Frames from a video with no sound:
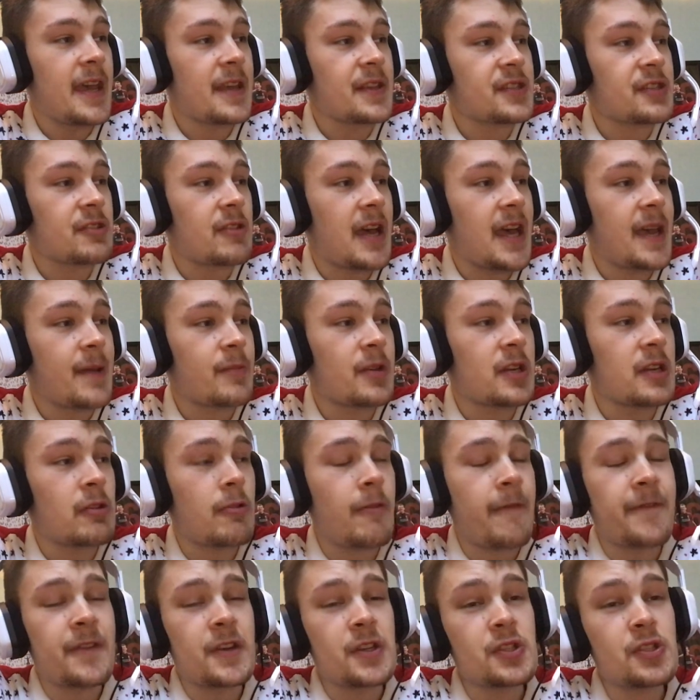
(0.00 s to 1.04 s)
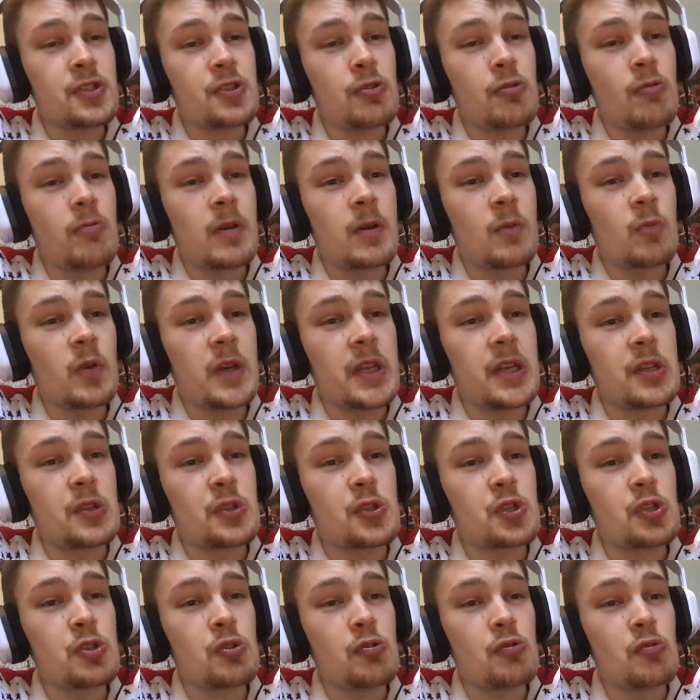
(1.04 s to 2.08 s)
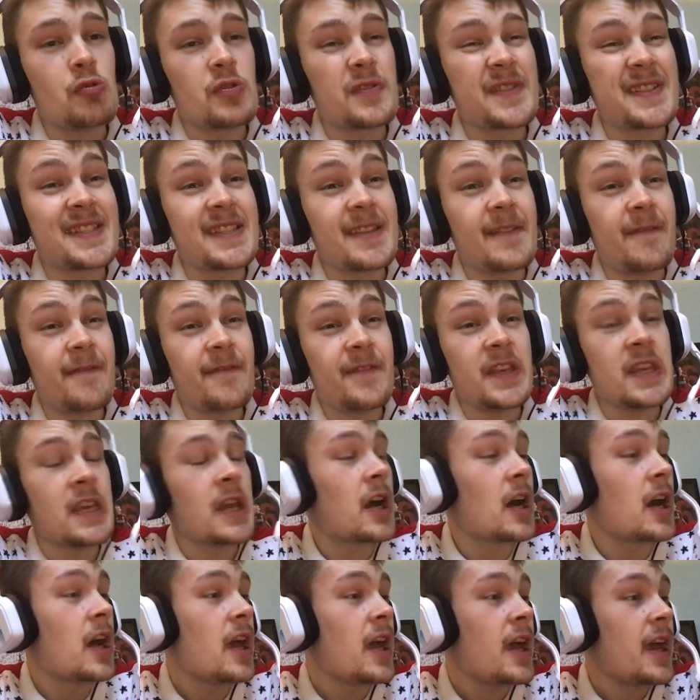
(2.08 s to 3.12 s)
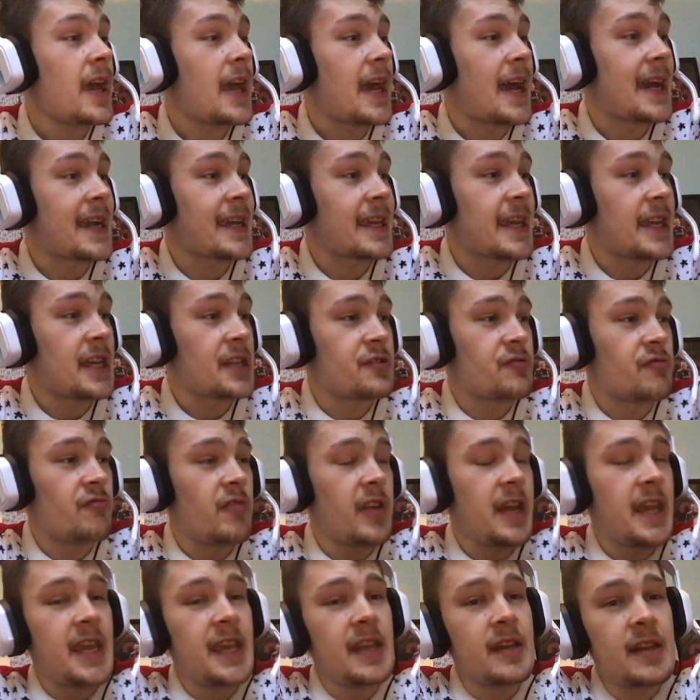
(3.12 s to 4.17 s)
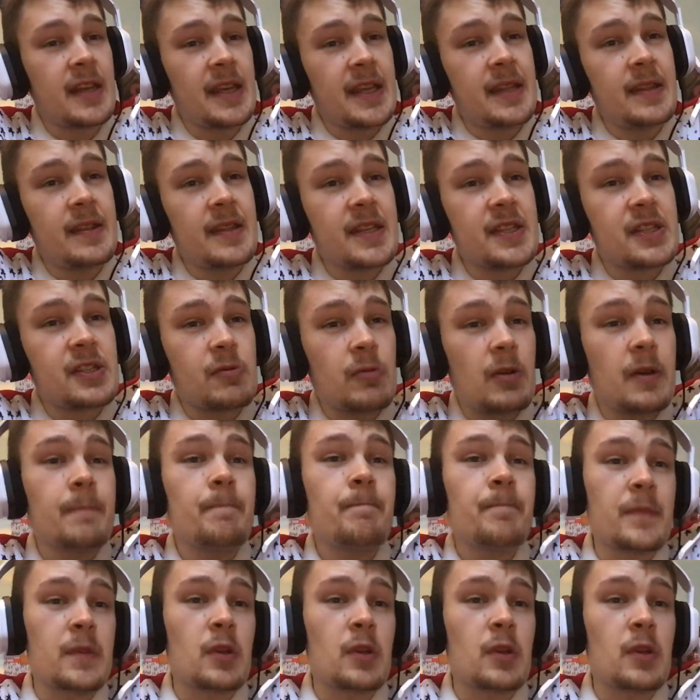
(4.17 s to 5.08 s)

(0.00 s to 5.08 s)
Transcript: So I'm going to go for a 2-1 win to Sevilla against Rennes in this one.